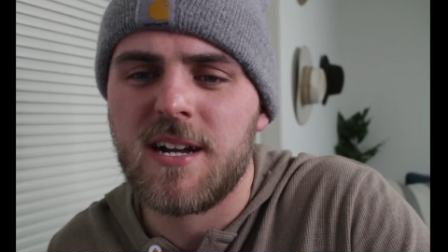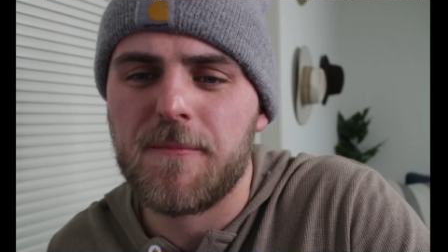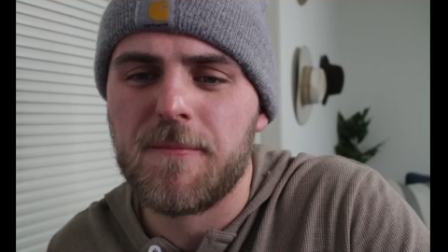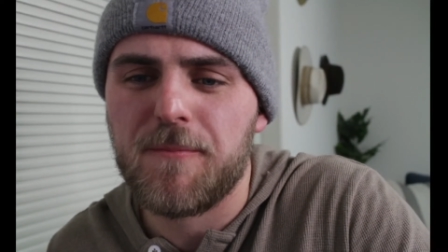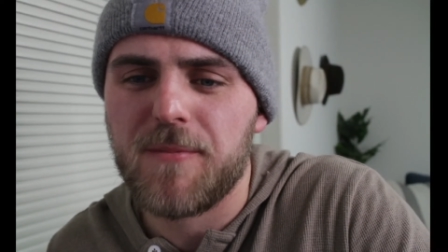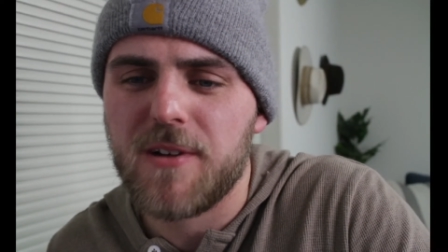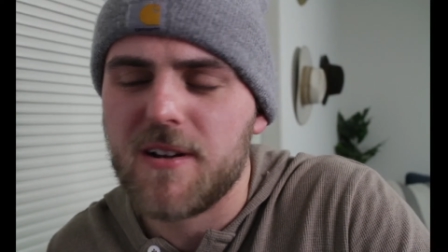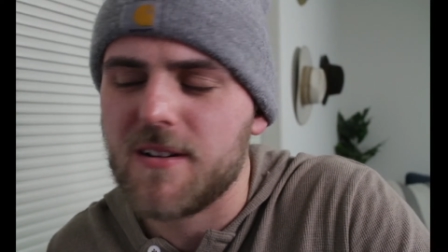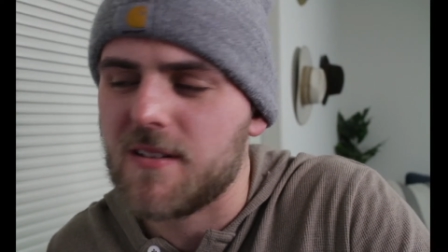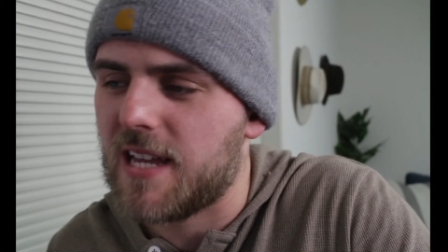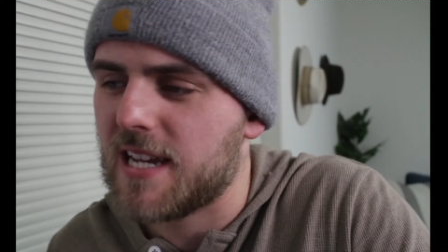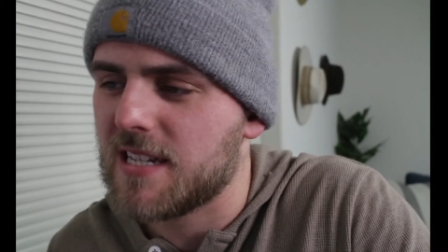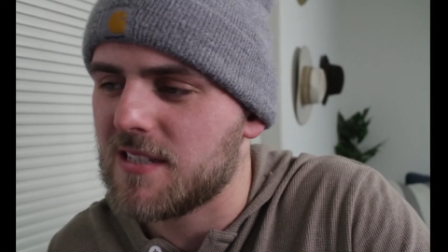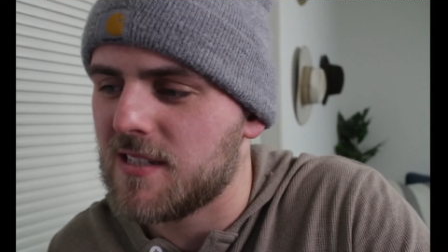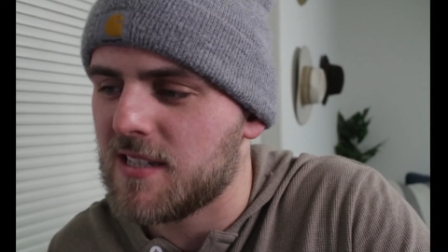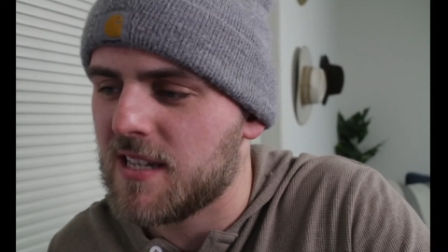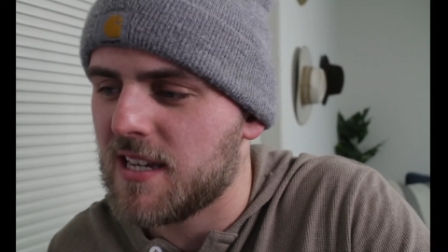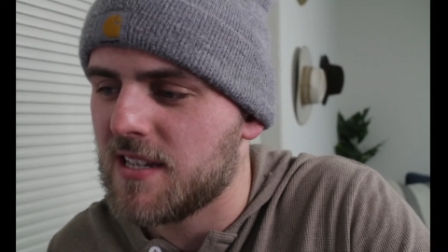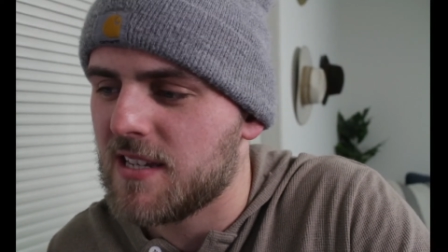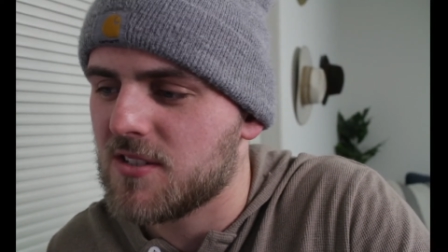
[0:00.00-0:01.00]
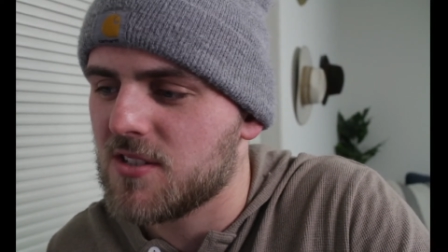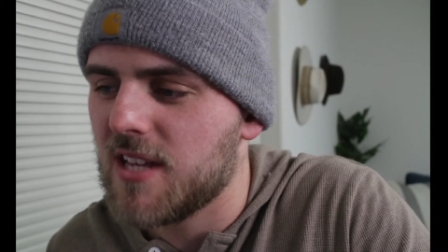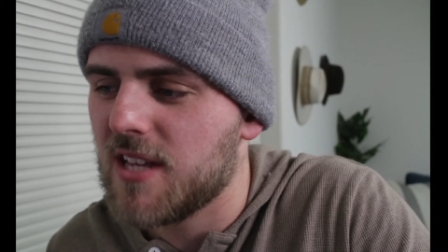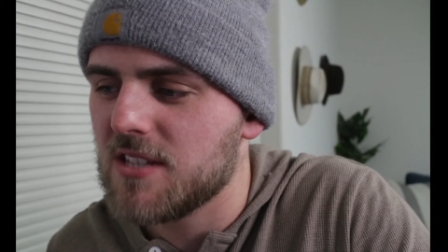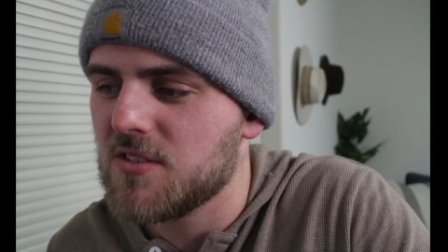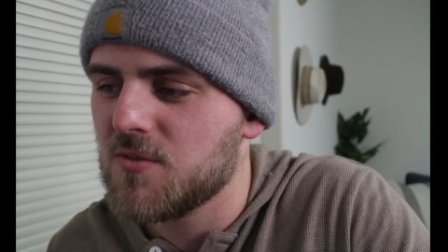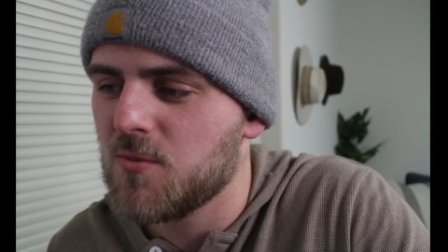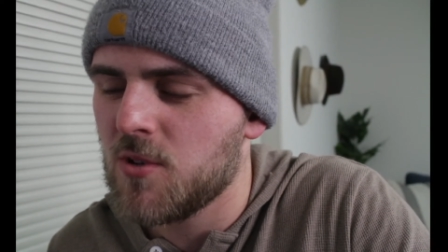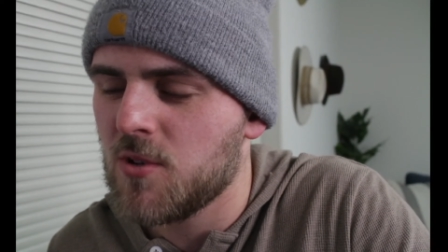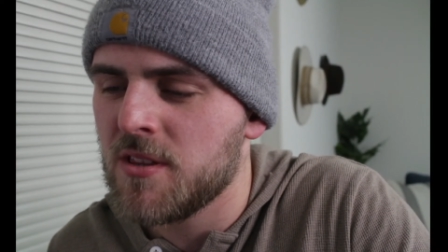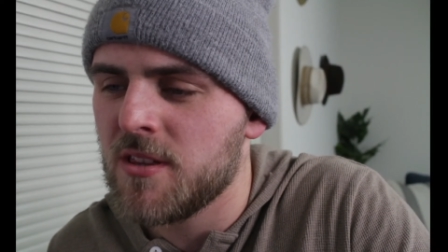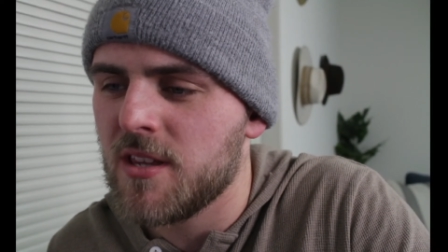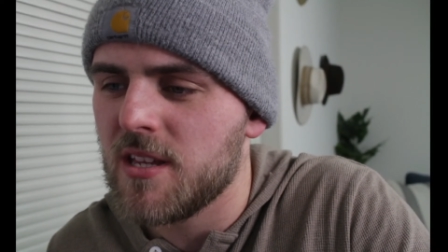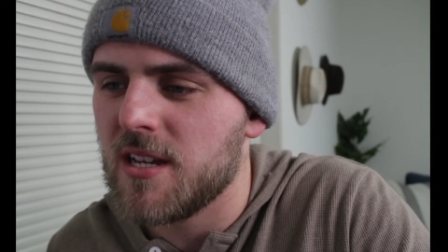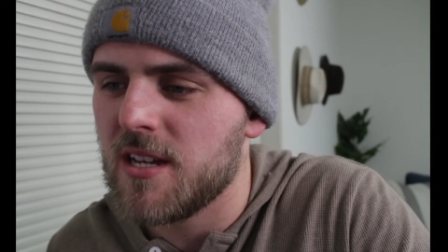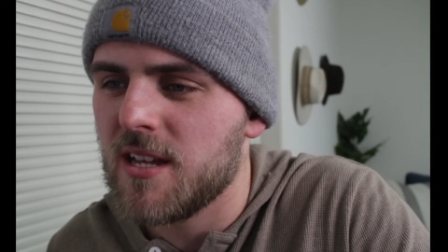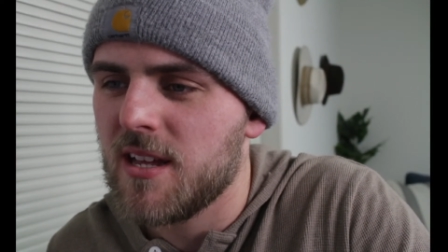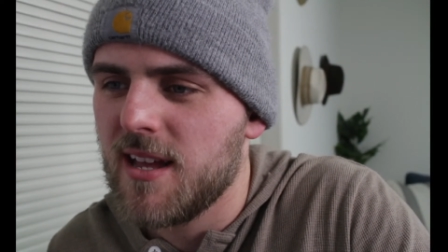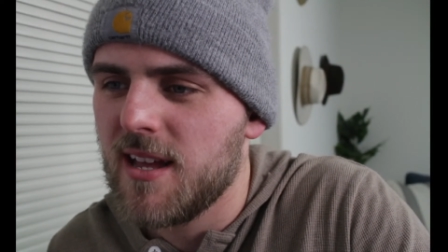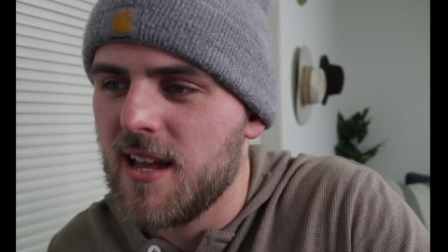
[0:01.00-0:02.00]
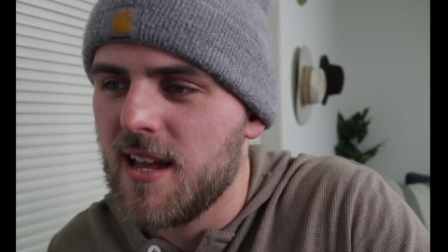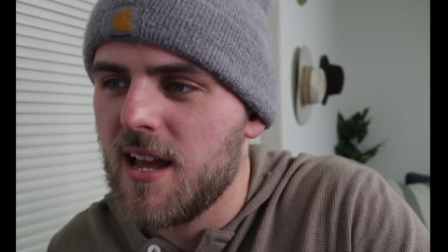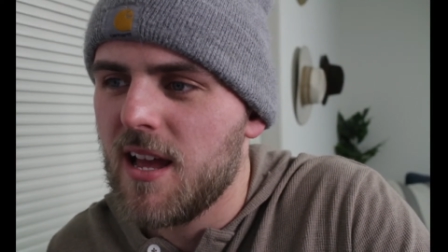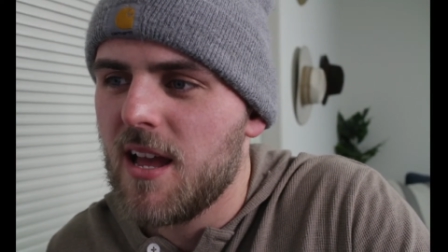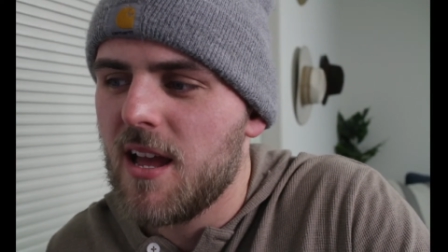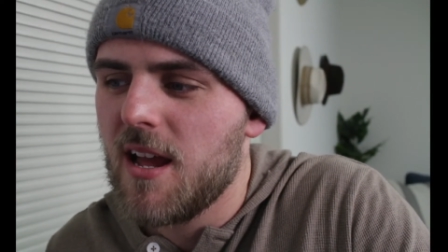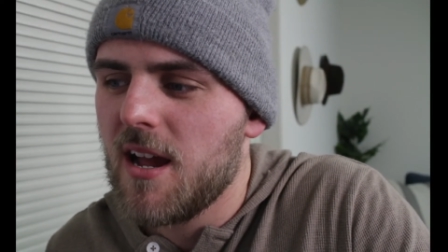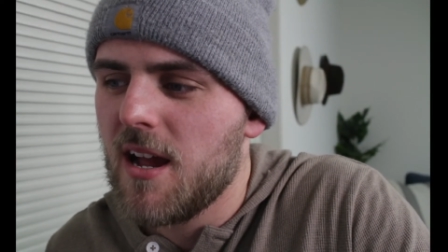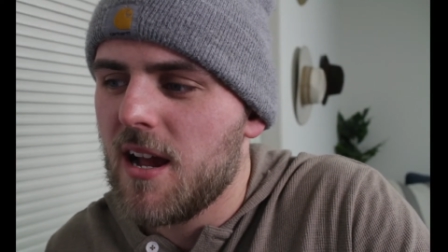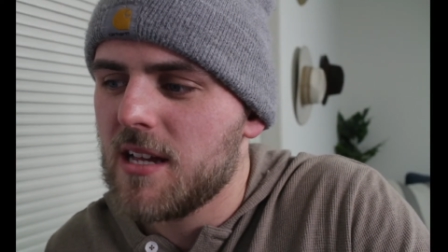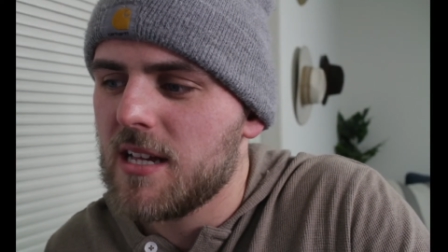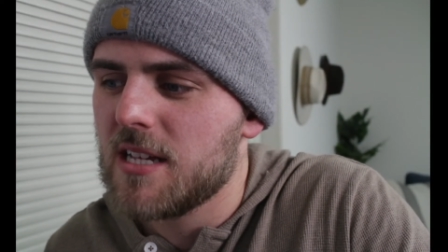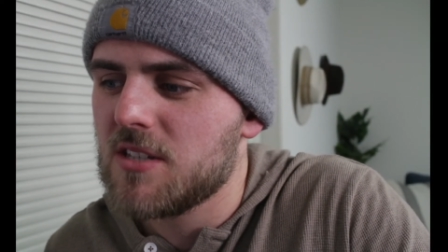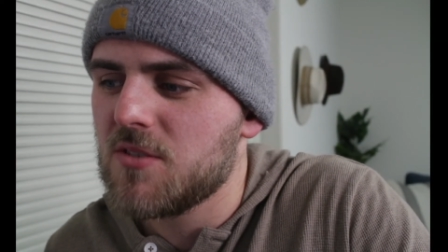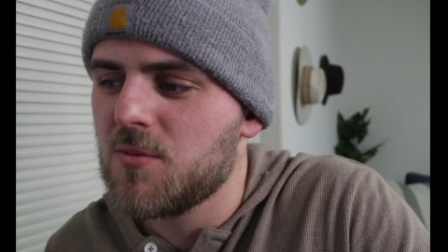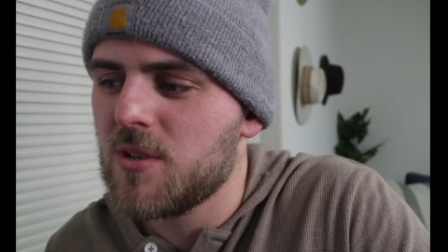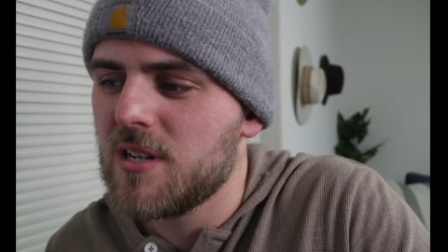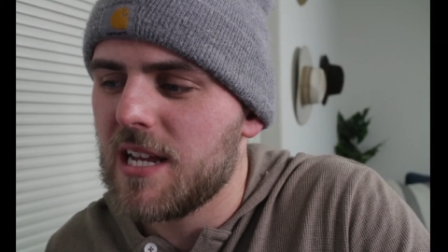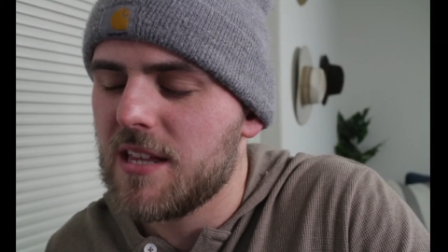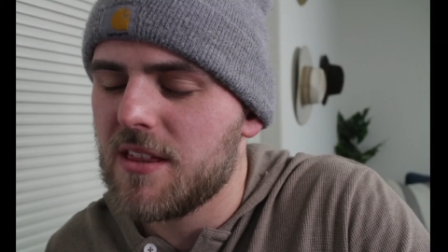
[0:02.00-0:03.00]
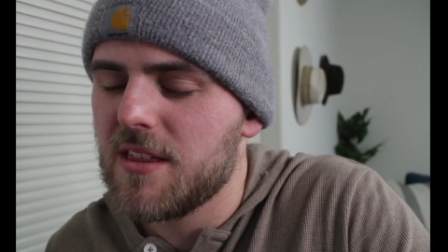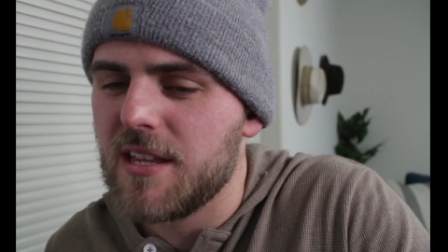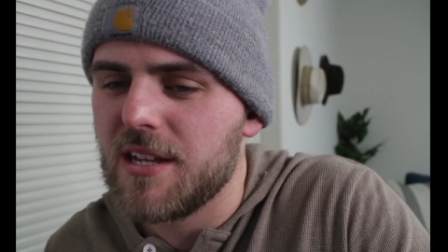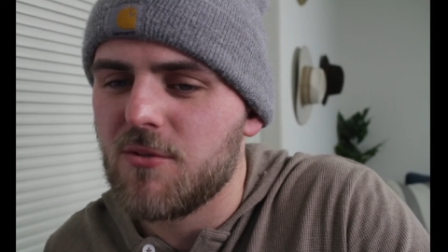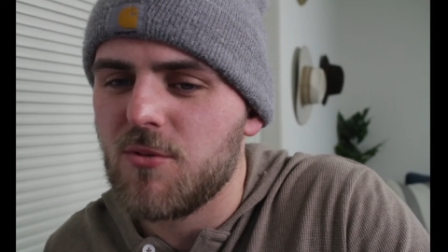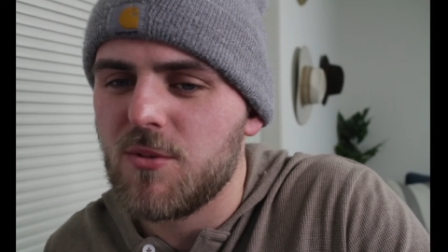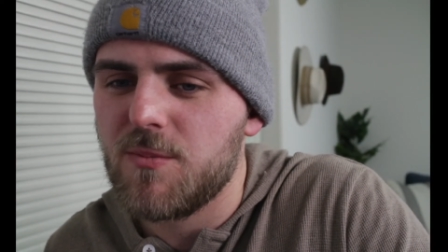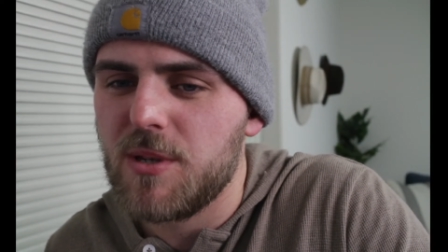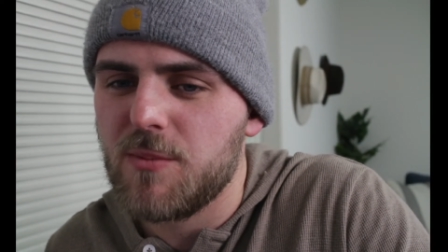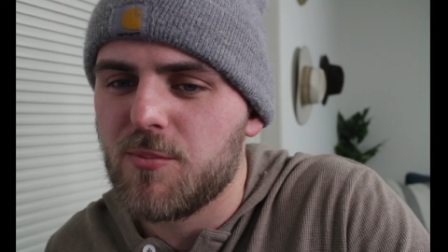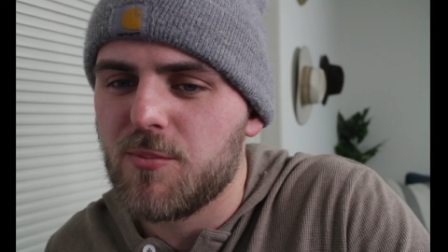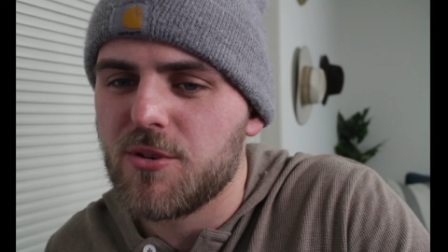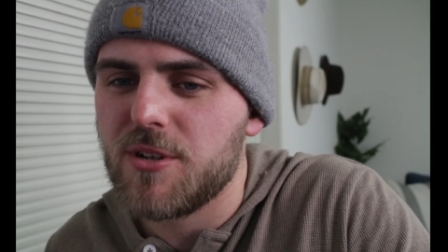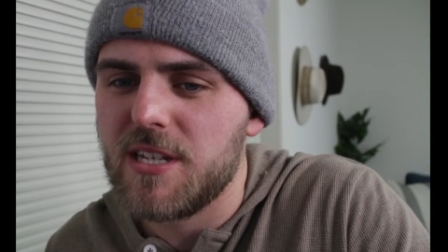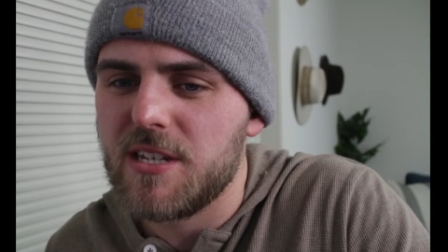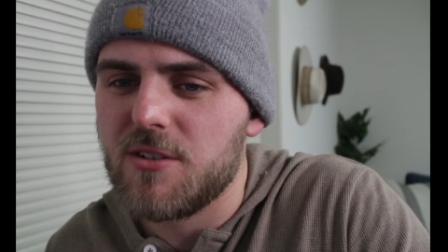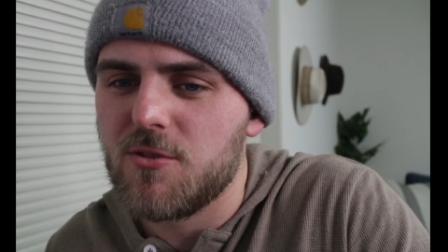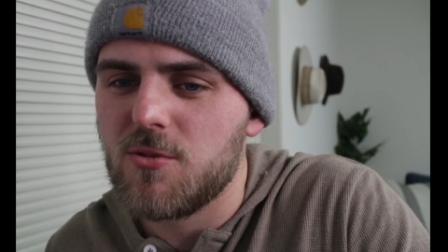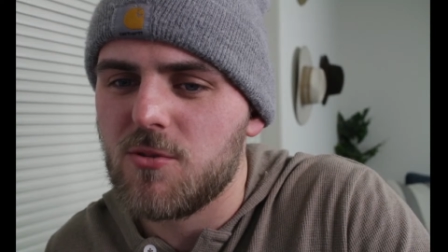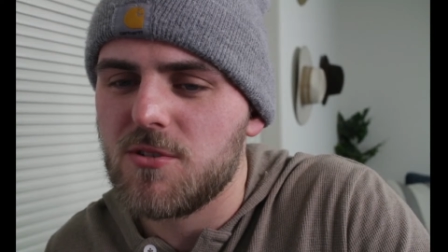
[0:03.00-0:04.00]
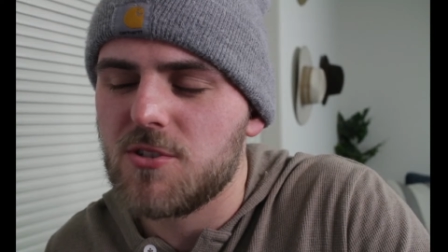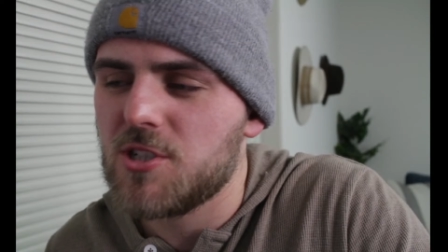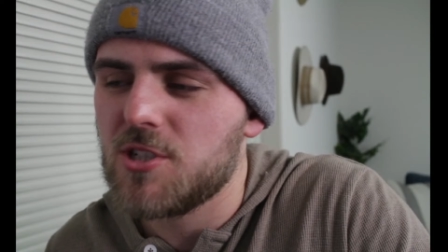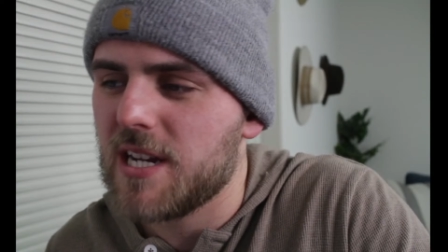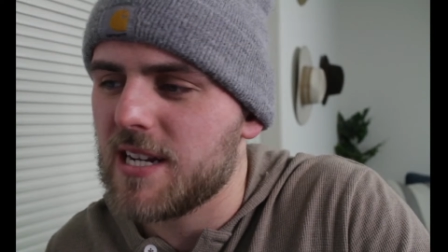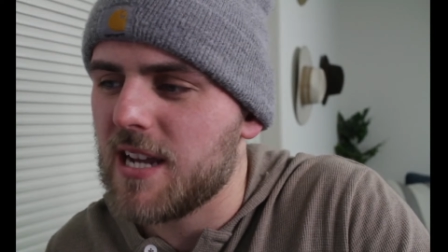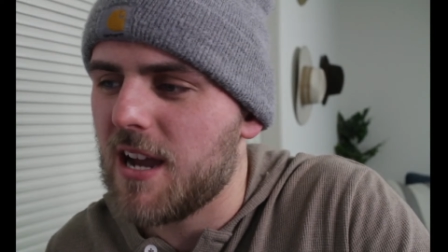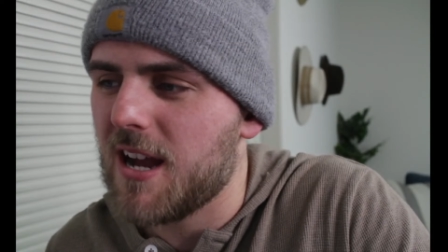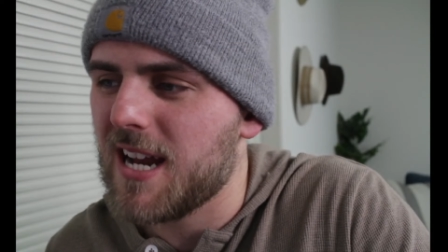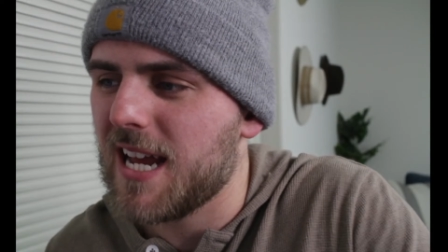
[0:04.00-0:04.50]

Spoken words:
collecting it, so that's one I think would be pretty cool to check out.